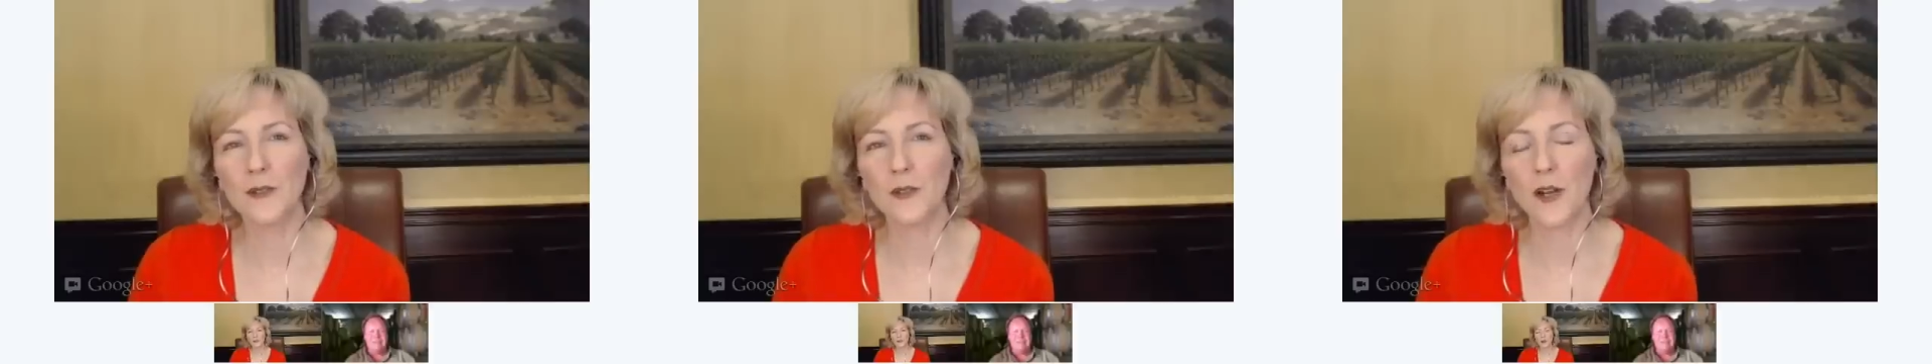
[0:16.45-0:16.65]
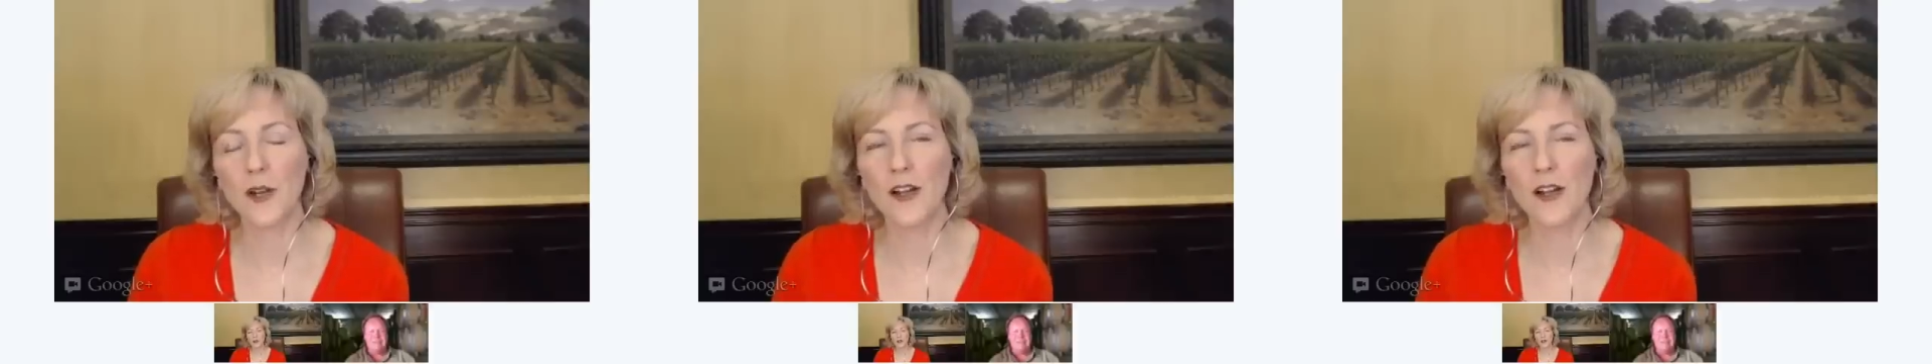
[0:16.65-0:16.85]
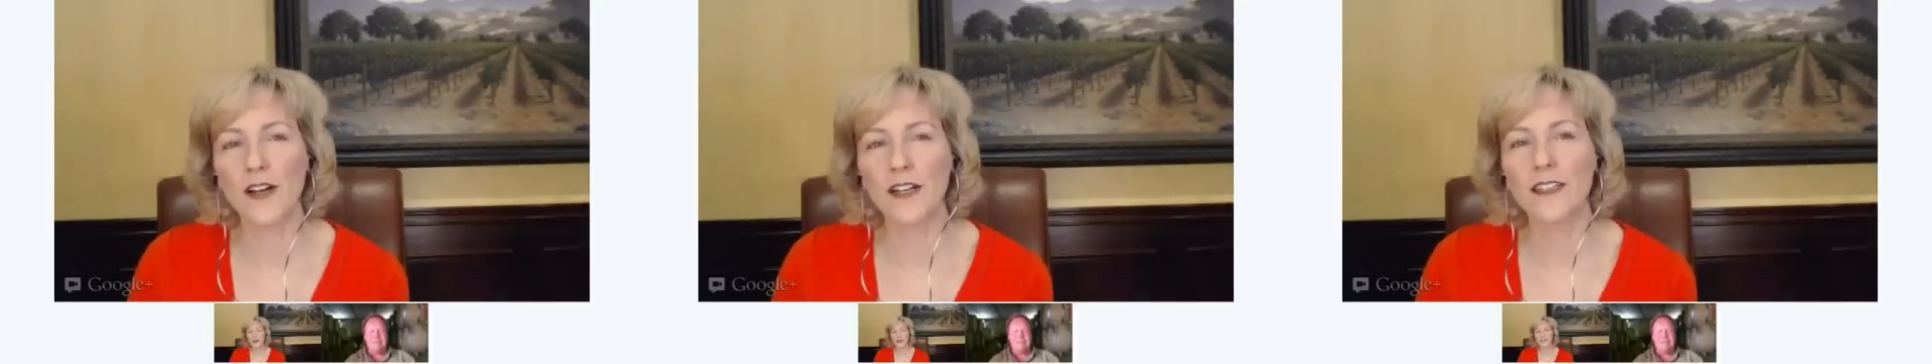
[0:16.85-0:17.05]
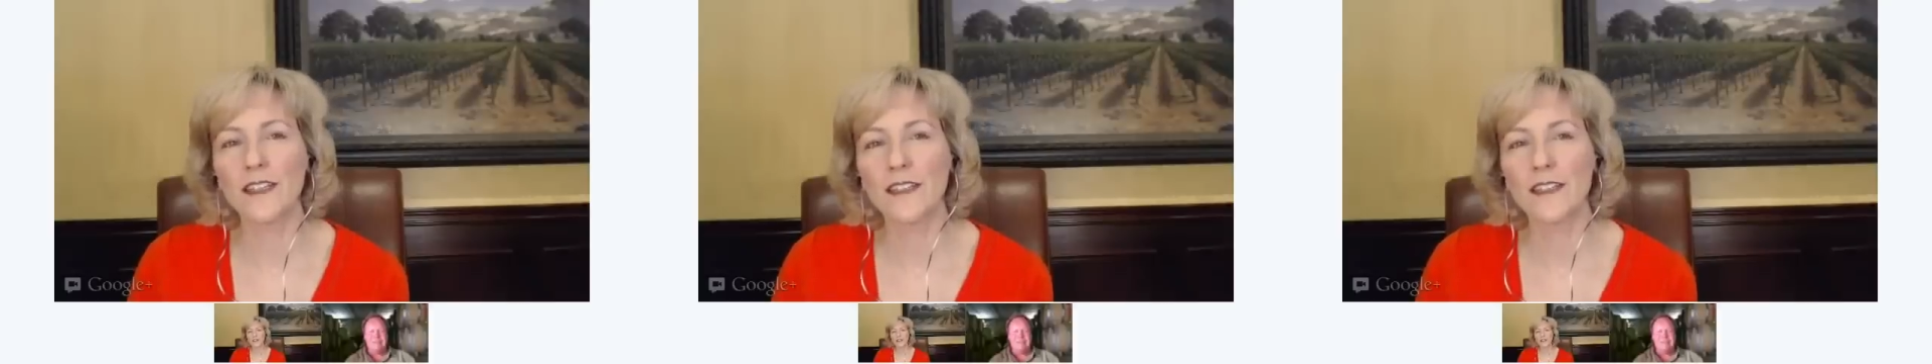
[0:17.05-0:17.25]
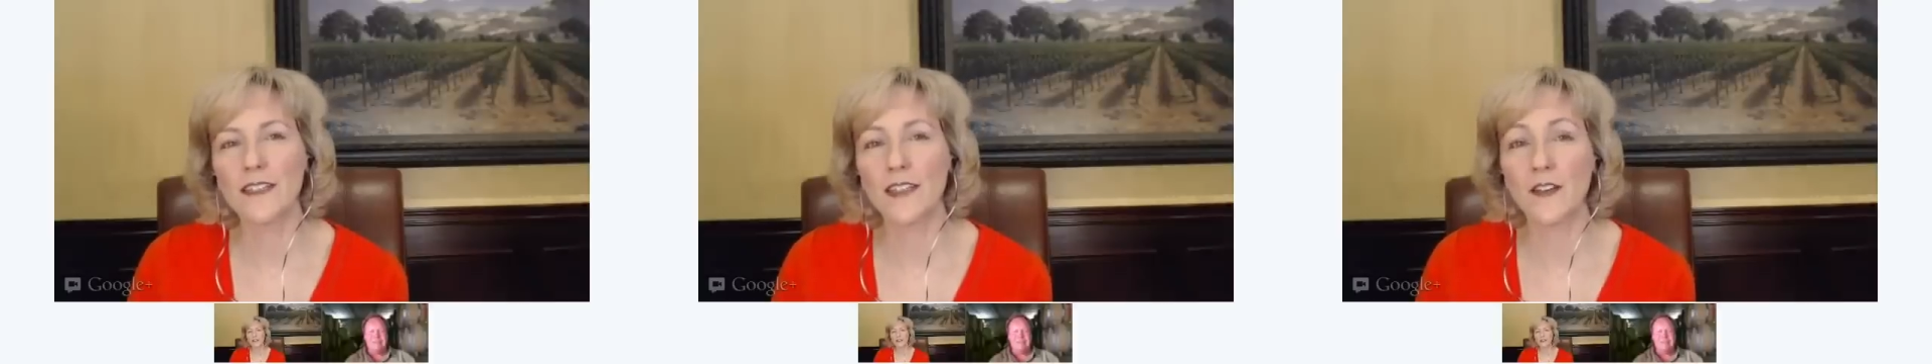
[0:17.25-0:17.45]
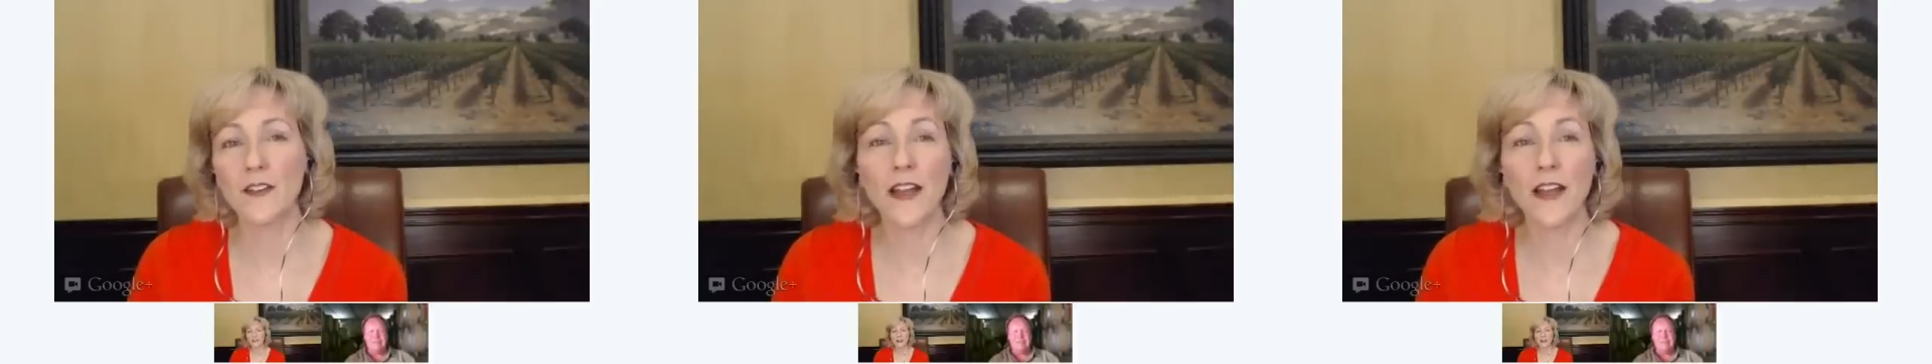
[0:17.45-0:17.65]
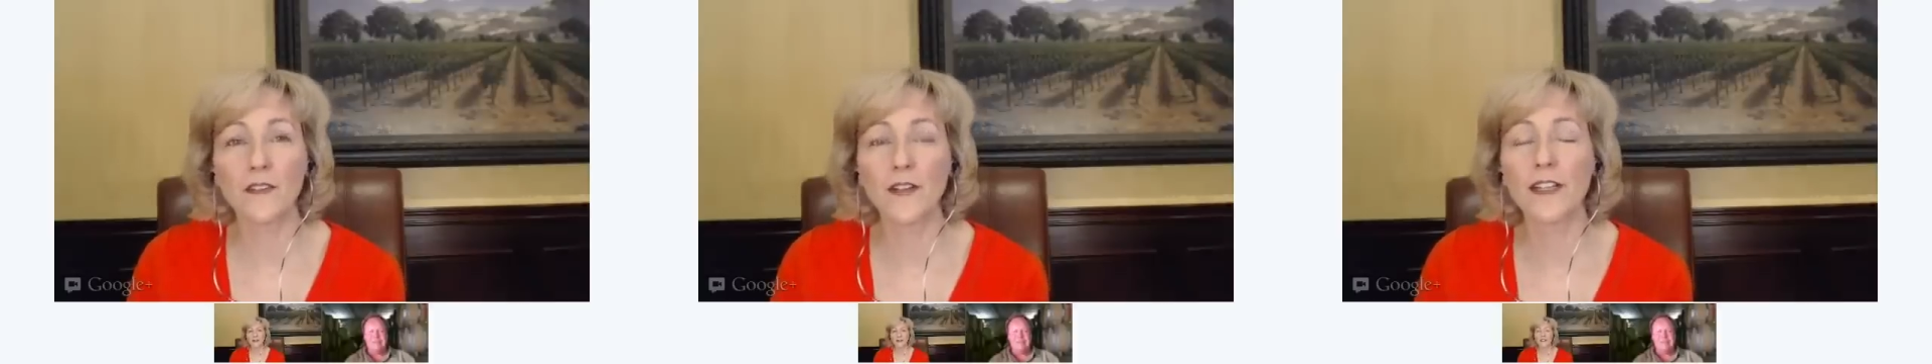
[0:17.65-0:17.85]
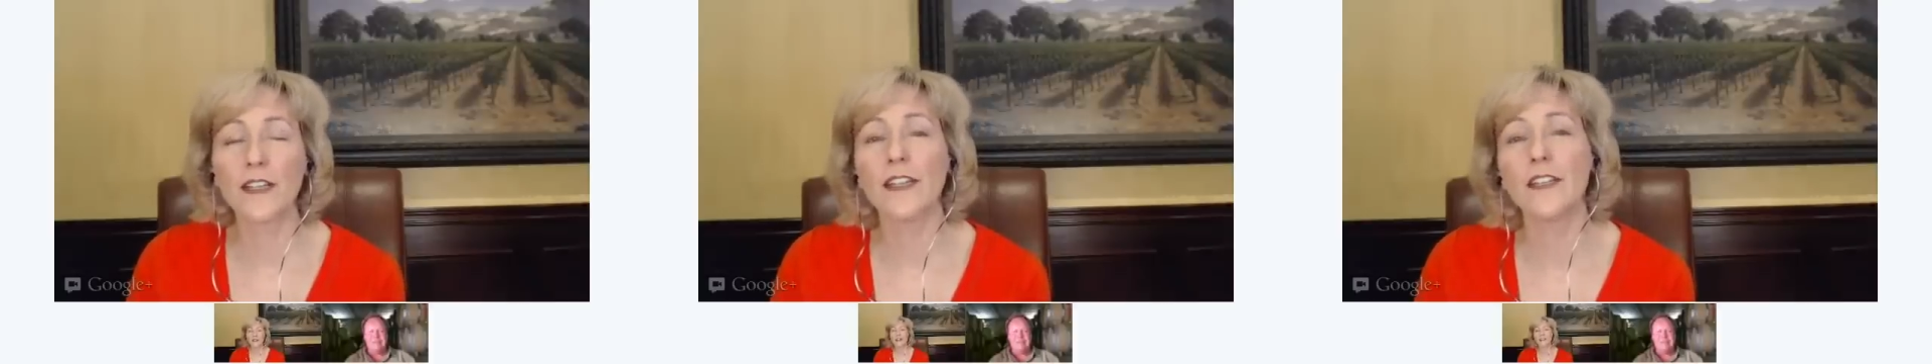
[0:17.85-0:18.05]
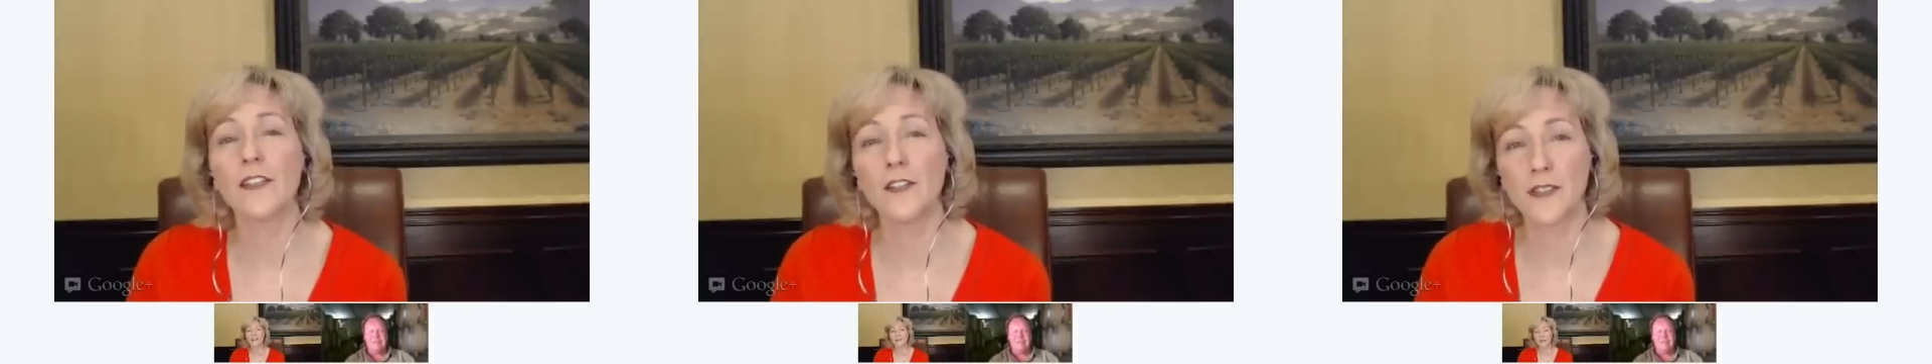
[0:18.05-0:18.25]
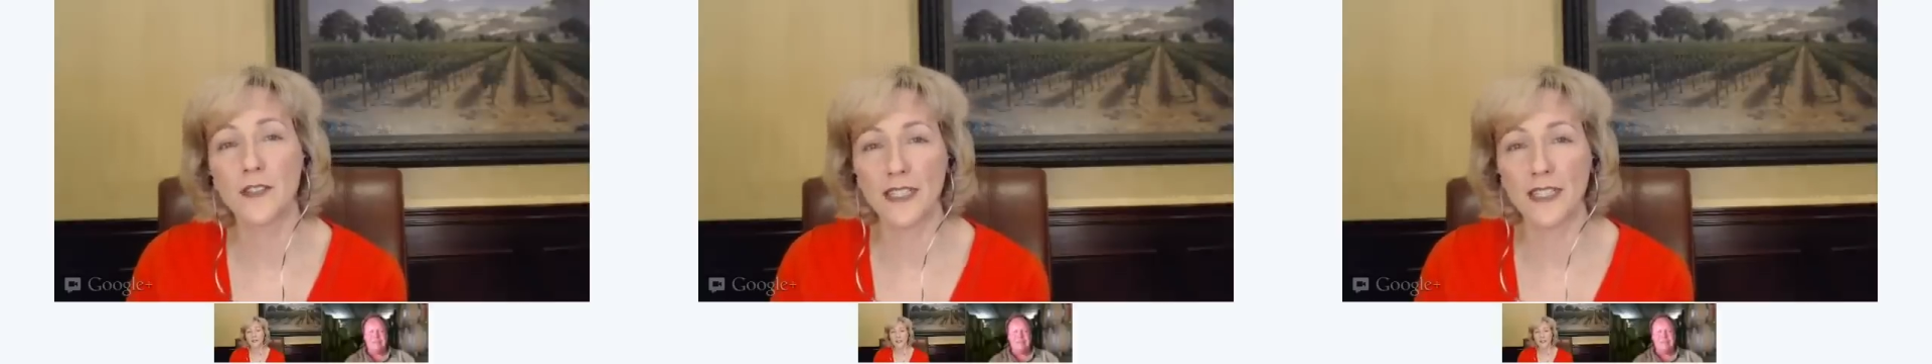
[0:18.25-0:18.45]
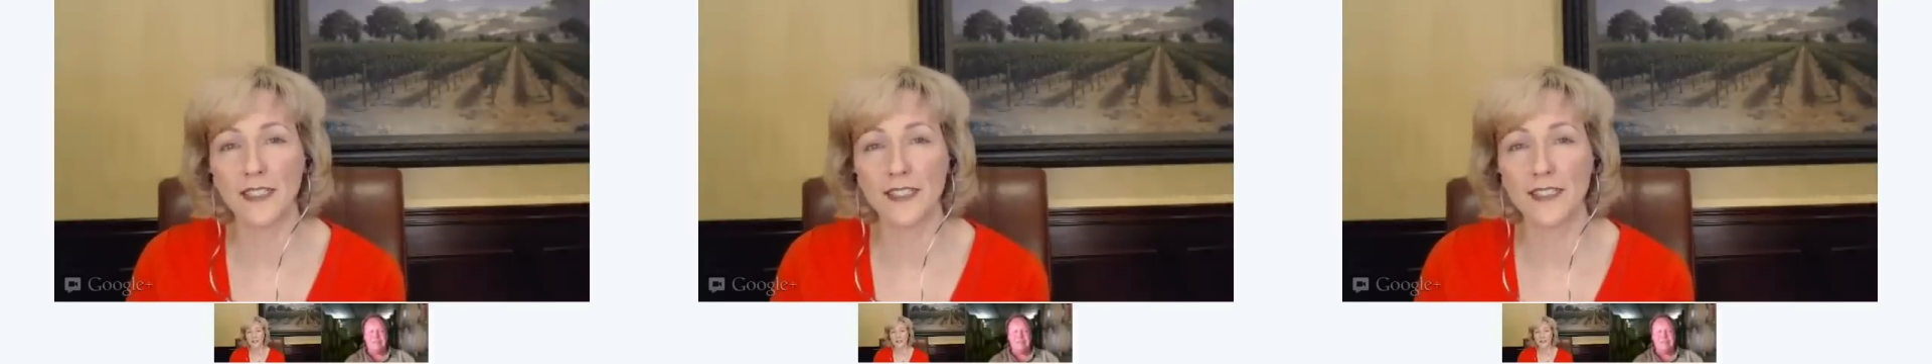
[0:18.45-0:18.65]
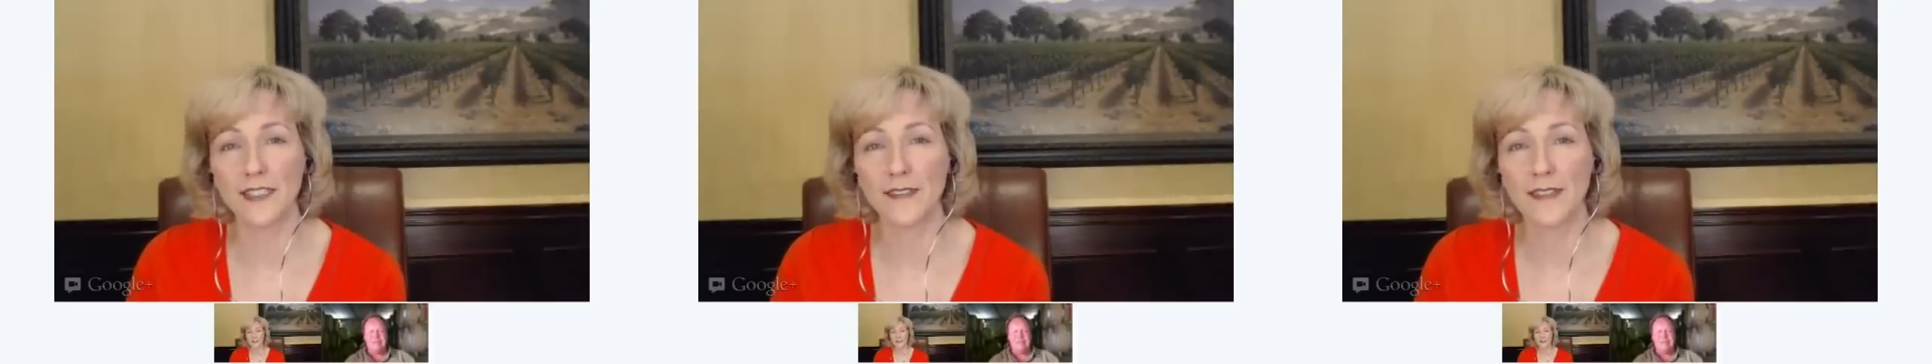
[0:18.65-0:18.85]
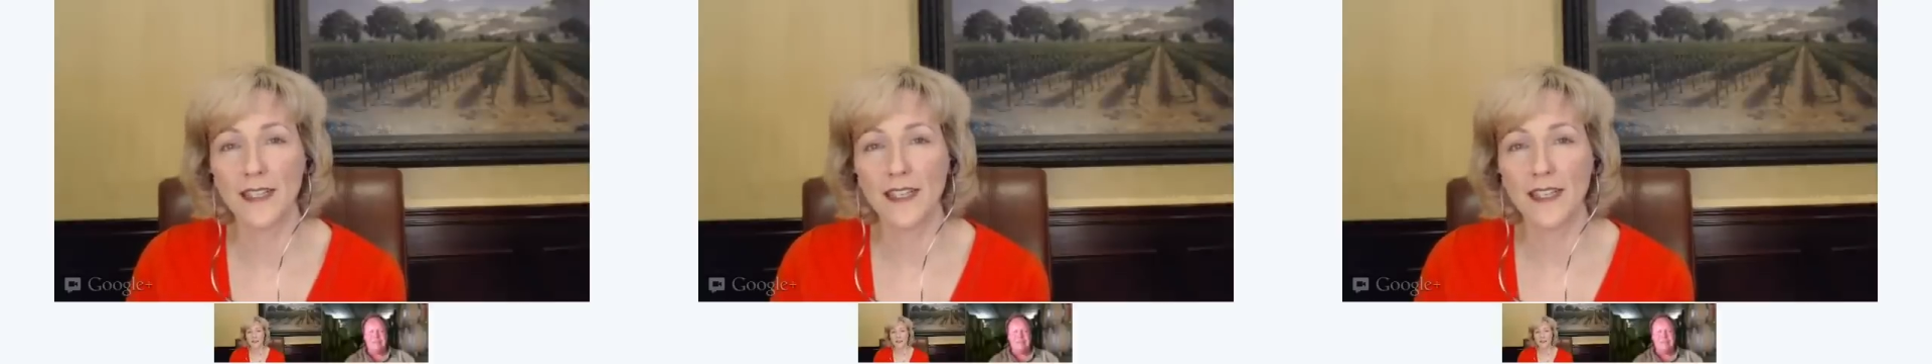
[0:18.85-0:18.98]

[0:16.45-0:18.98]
Oregon, South Africa, and New Zealand.